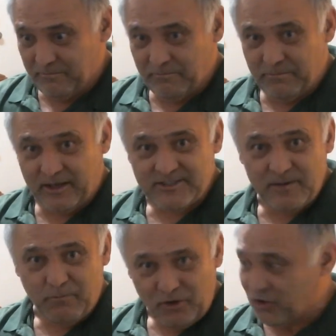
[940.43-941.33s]
because
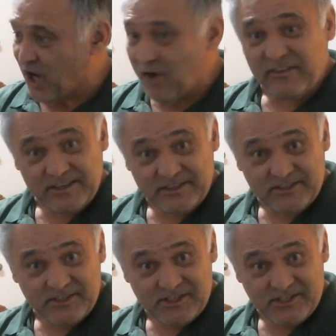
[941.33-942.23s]
they both took off at the
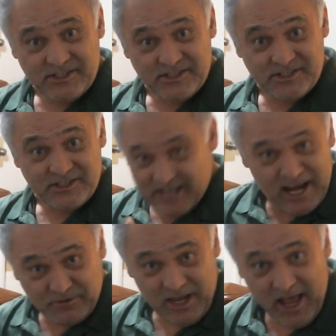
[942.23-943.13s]

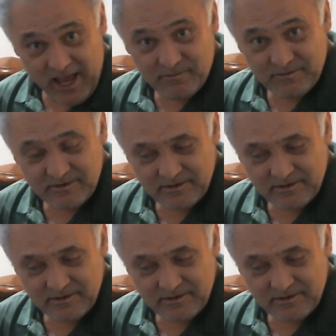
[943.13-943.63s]
same time,